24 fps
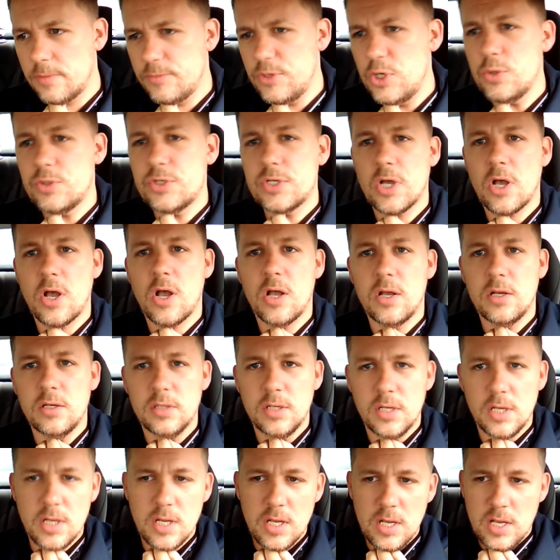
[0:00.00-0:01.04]
Utah.
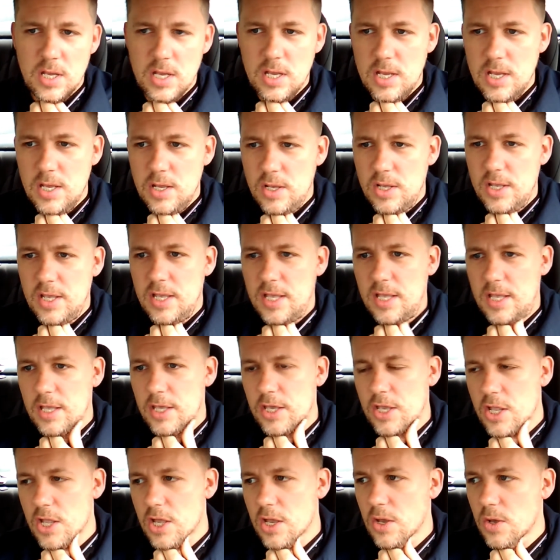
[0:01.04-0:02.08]

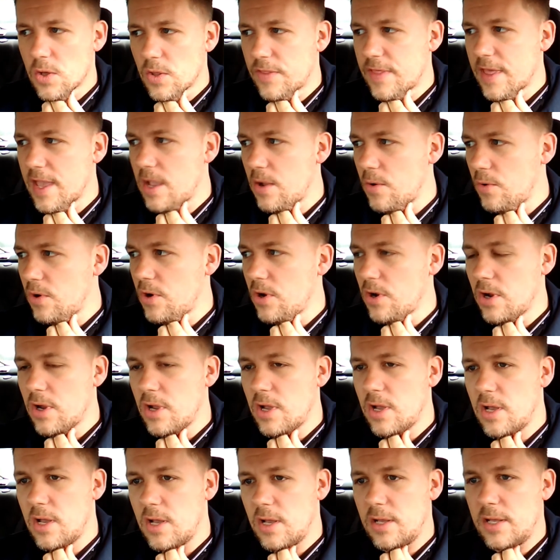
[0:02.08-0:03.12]
You know, they
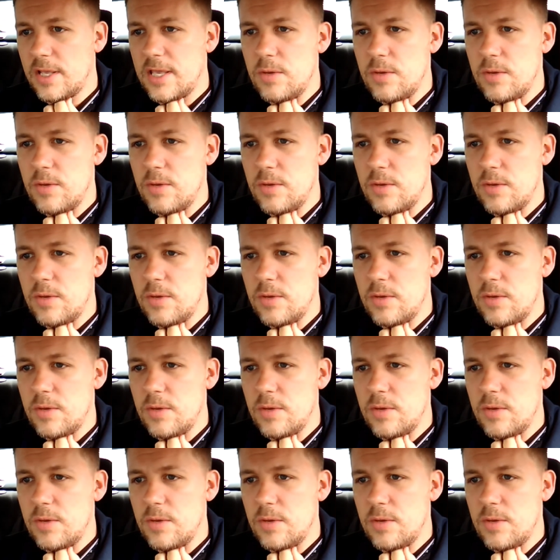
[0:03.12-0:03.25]
were uh,